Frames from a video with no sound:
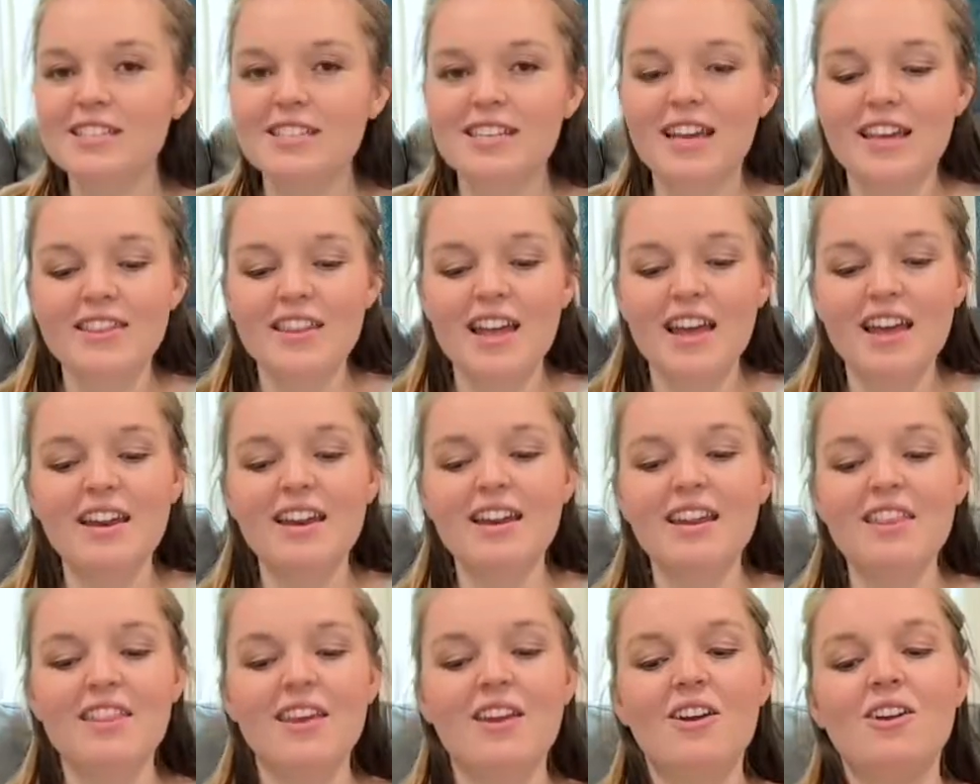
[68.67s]
And
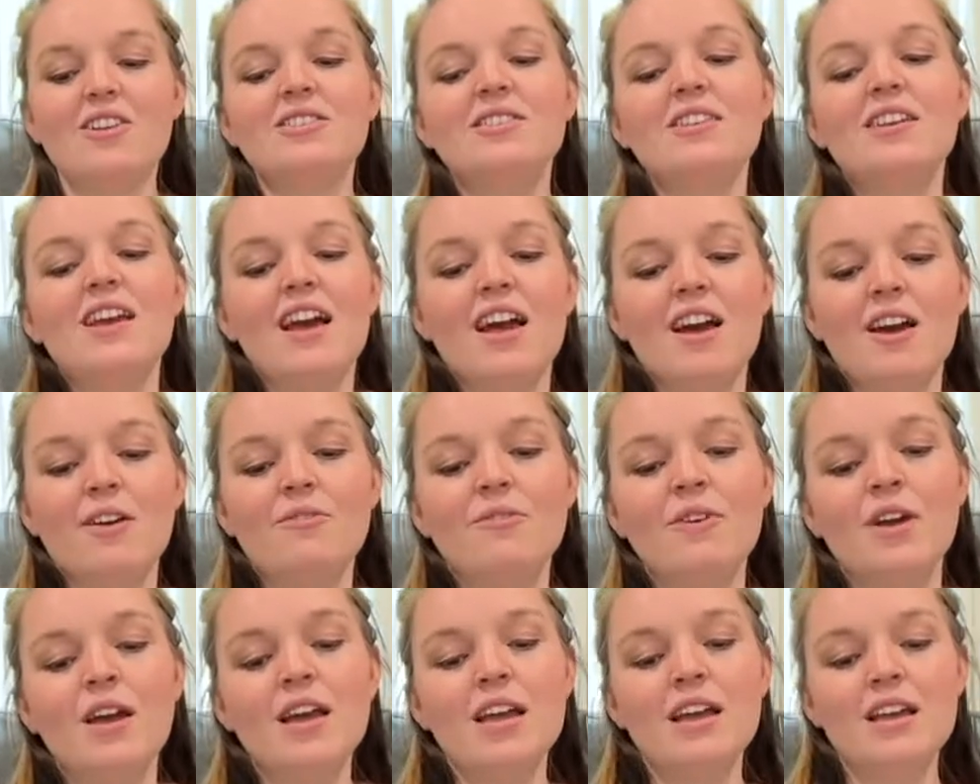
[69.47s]
then they also have
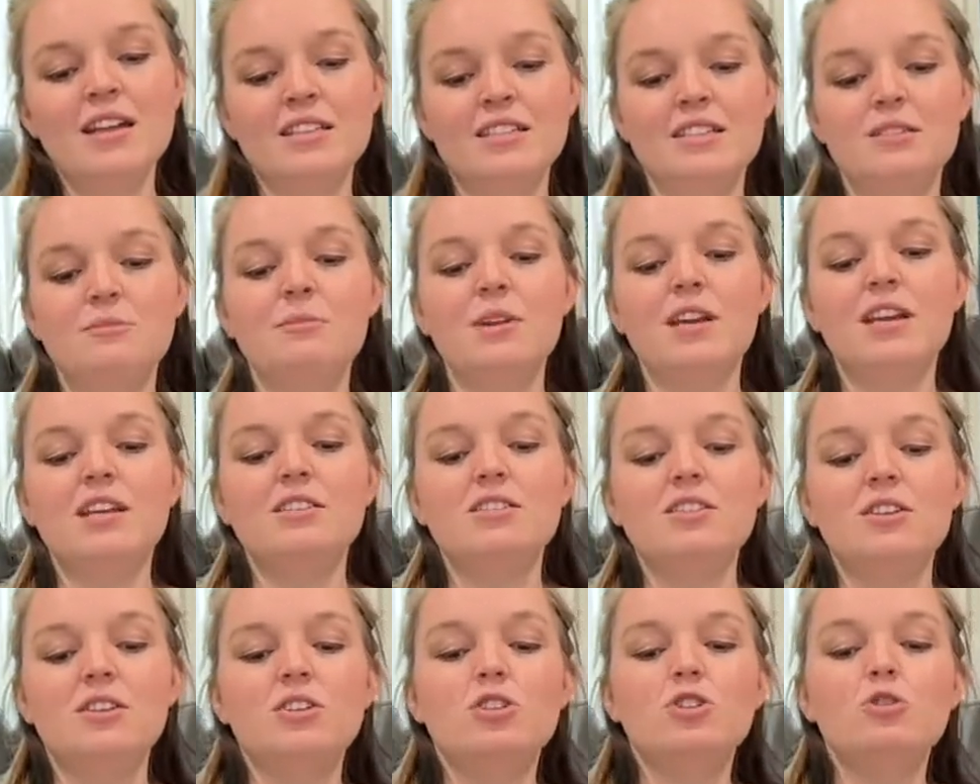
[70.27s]
some nice
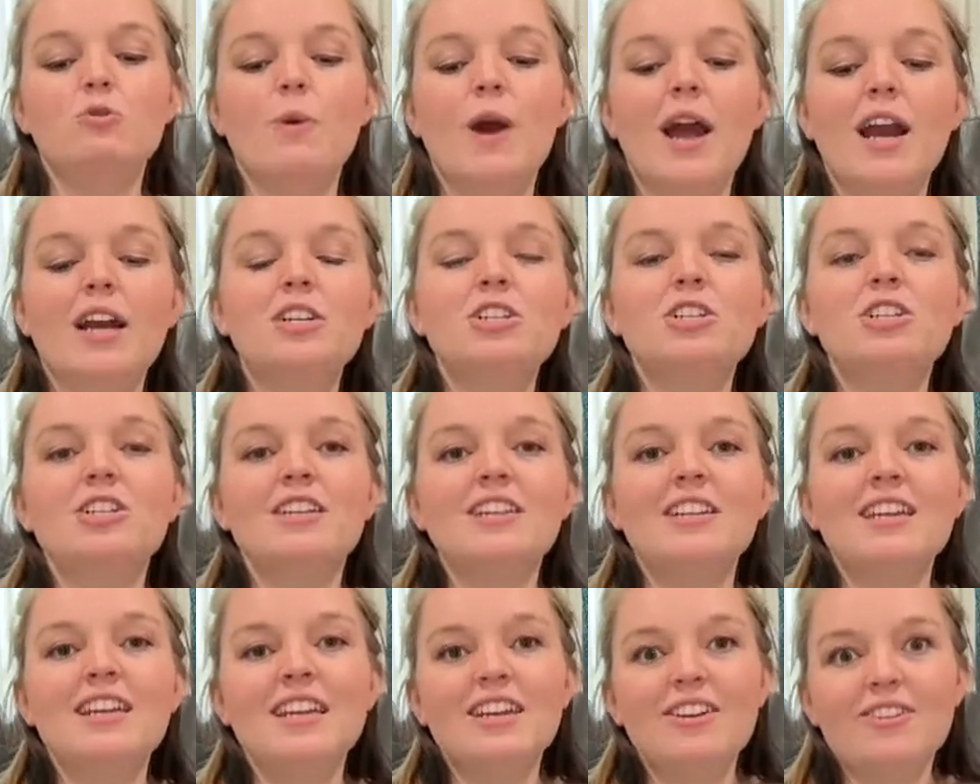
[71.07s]
traction
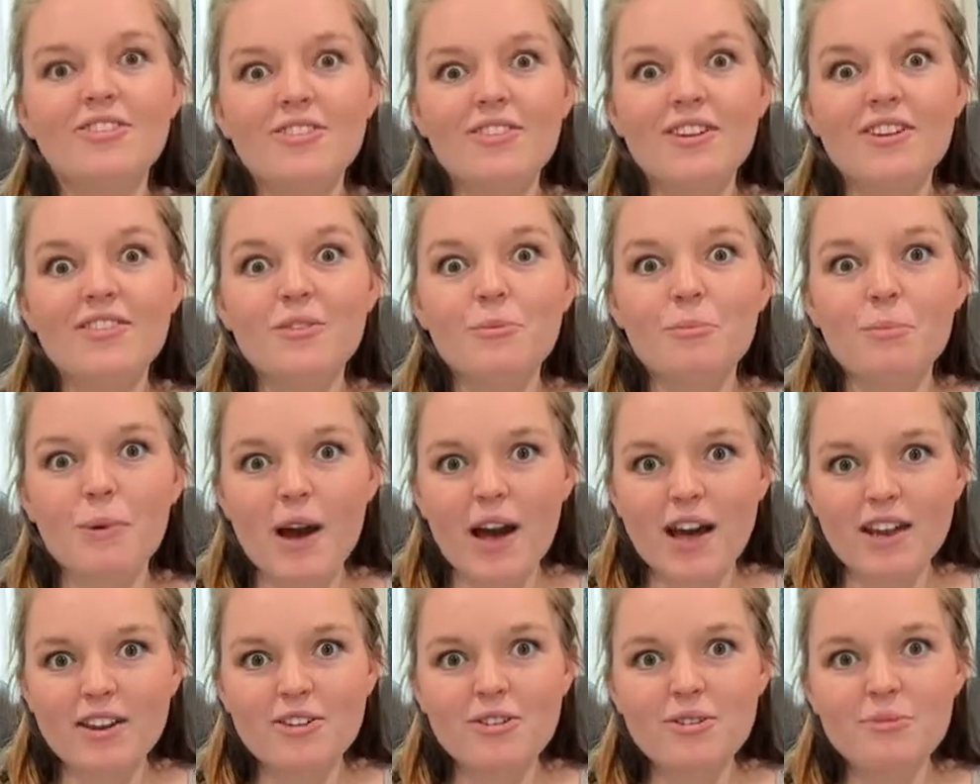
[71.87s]
here on the
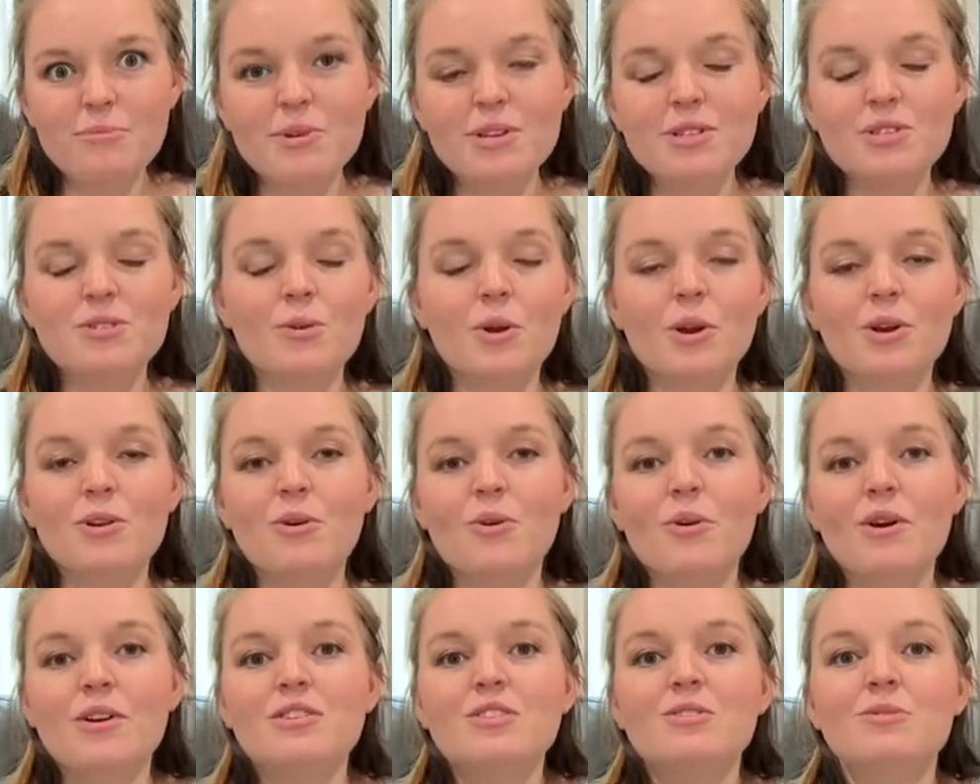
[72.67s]
bottom, so I don't
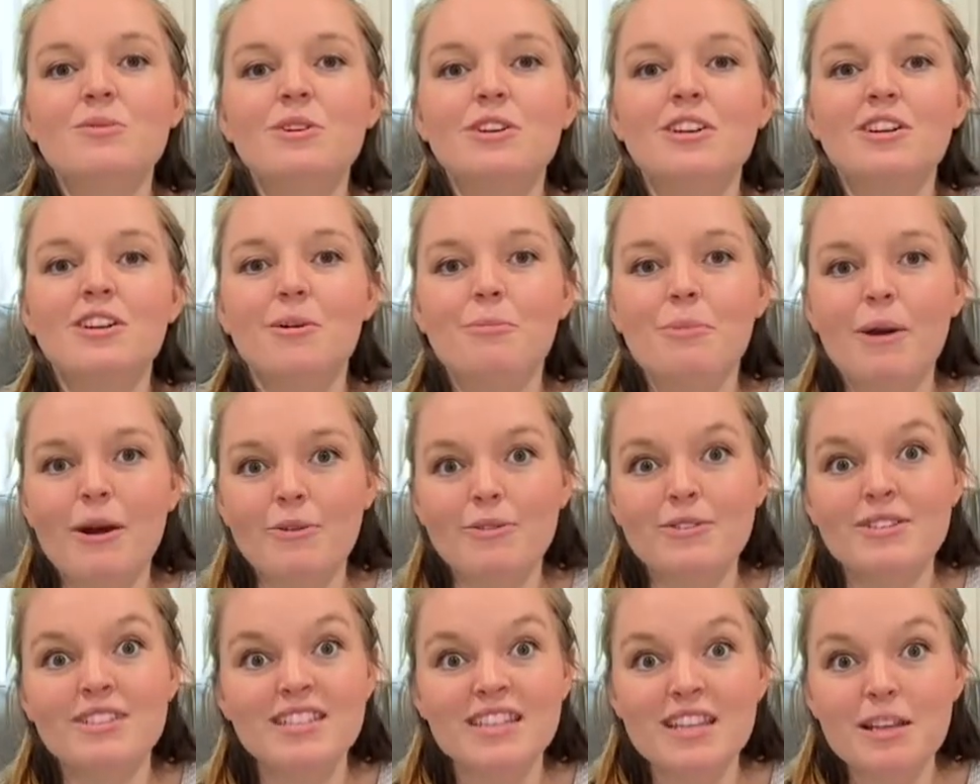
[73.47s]
have to worry about
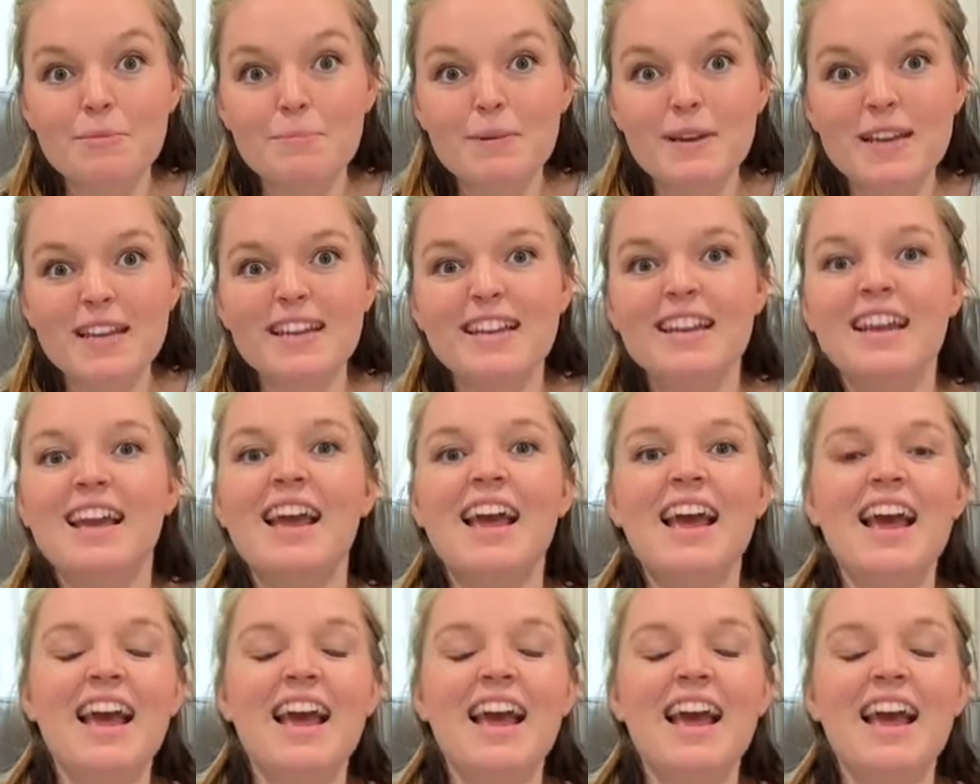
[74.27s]
slipping,